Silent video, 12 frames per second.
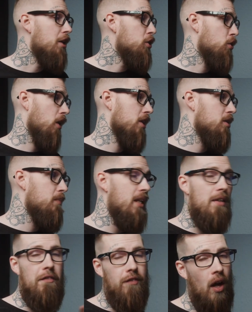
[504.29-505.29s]
Trust me,
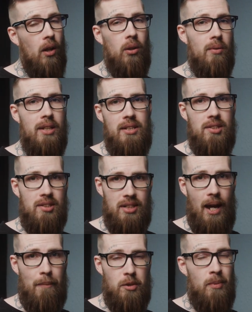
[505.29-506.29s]
follow these
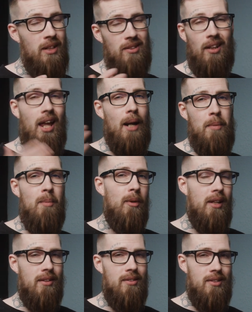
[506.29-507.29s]
steps because a lot of people
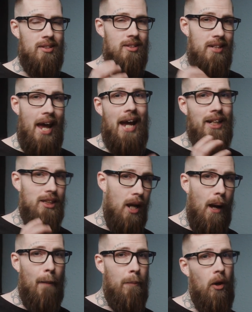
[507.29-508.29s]
get snagged
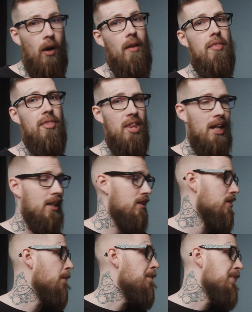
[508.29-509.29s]
up on
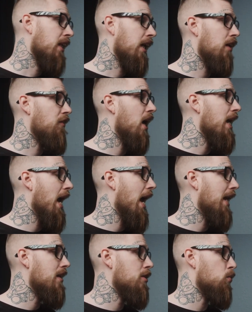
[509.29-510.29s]
things. If I
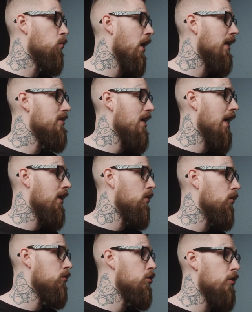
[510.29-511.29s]
added the
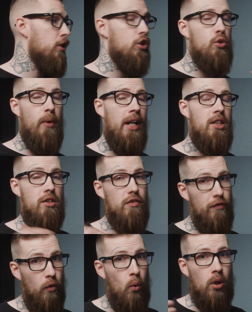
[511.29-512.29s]
rectangle to the
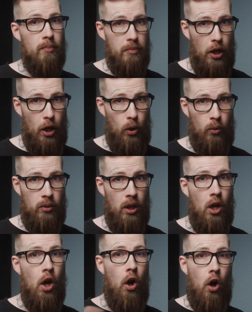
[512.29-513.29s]
transform node
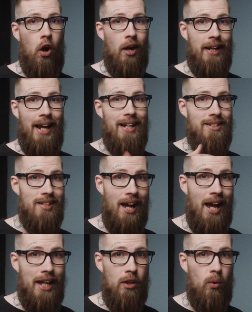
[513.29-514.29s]
on a
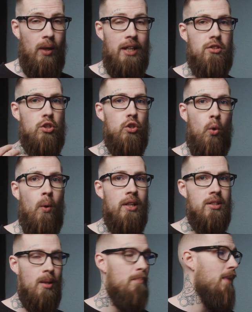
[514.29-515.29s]
title, it's going
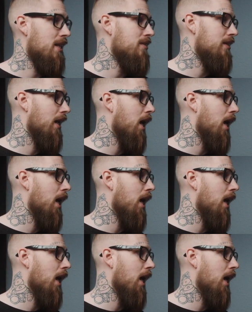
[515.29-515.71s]
to mess it